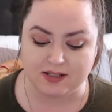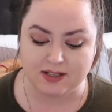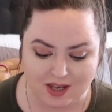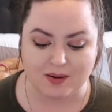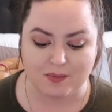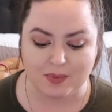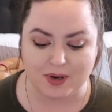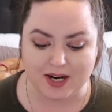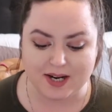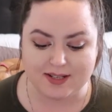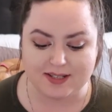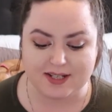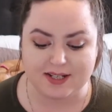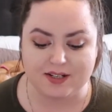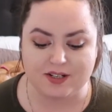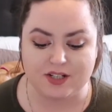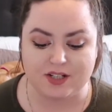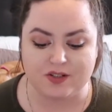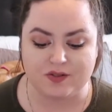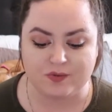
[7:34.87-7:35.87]

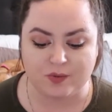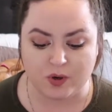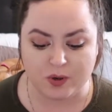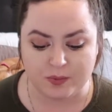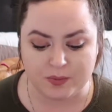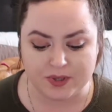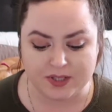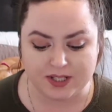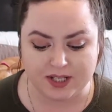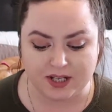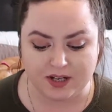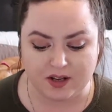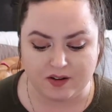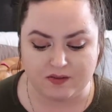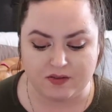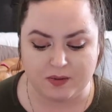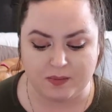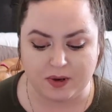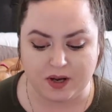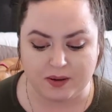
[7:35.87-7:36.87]
Comprising just 4%
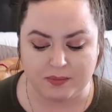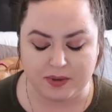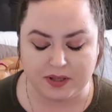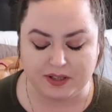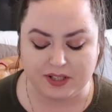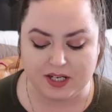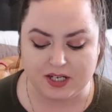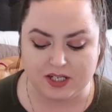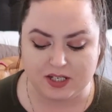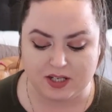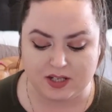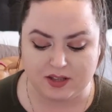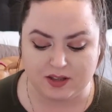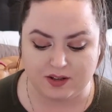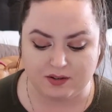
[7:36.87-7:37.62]
of the population,